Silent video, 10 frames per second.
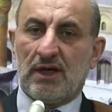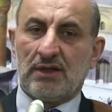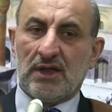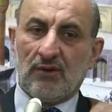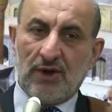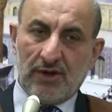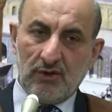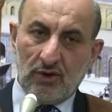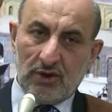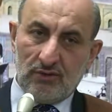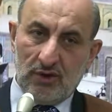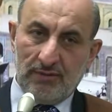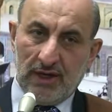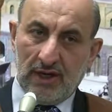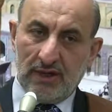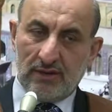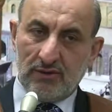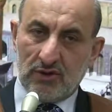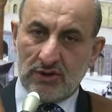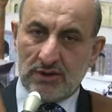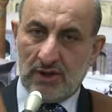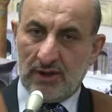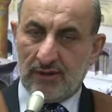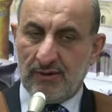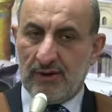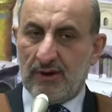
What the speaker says: and our reward will be higher, because the